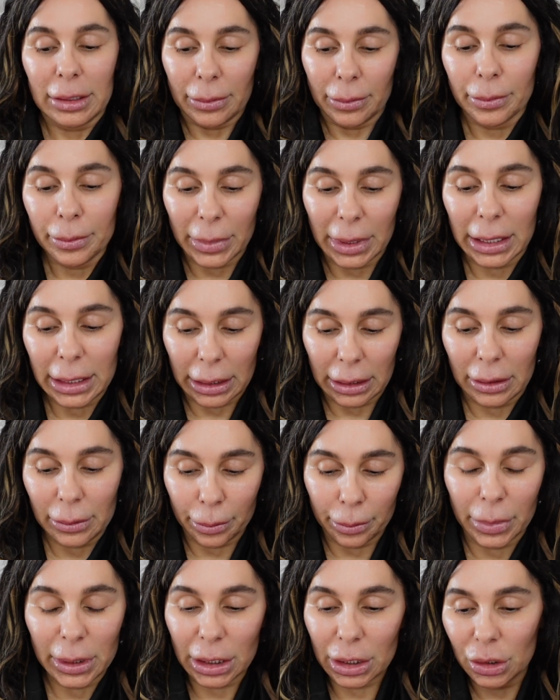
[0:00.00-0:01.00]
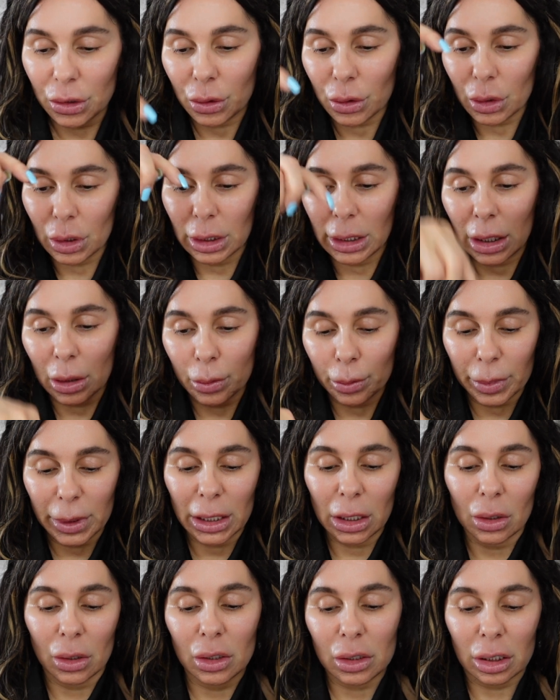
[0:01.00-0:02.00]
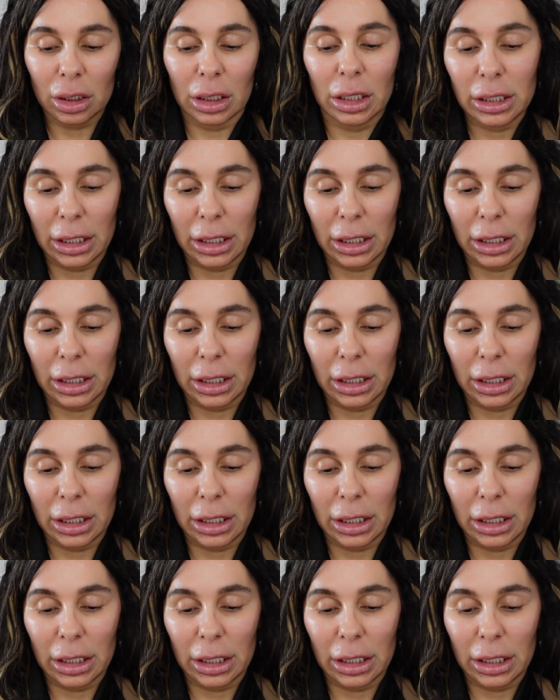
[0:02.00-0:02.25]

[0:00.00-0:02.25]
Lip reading: my video down below,